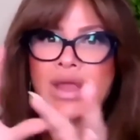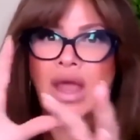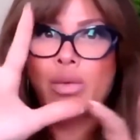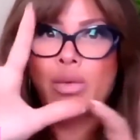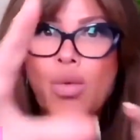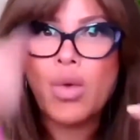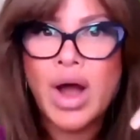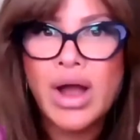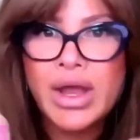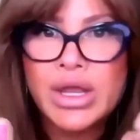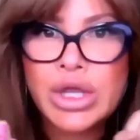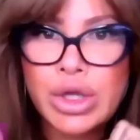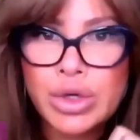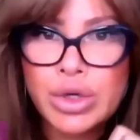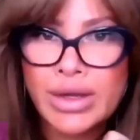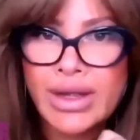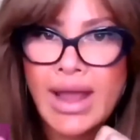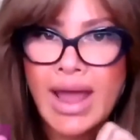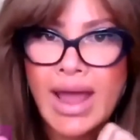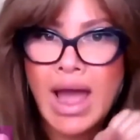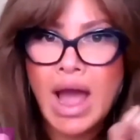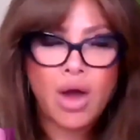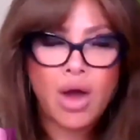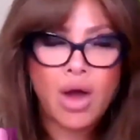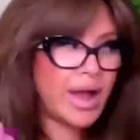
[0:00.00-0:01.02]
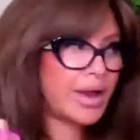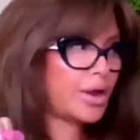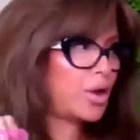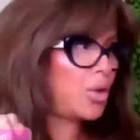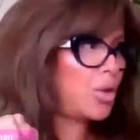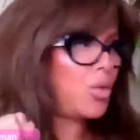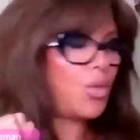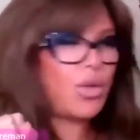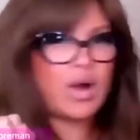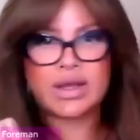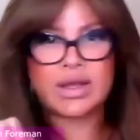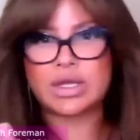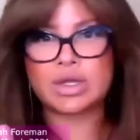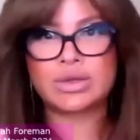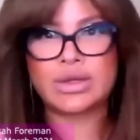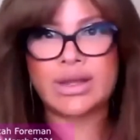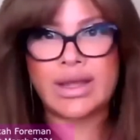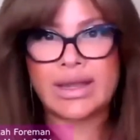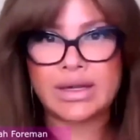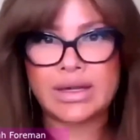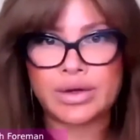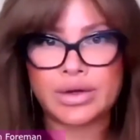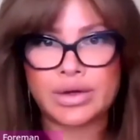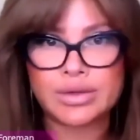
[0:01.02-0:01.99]
I want you now, I don't want you
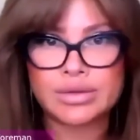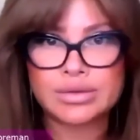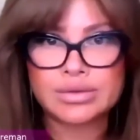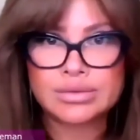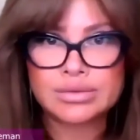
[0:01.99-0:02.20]
later.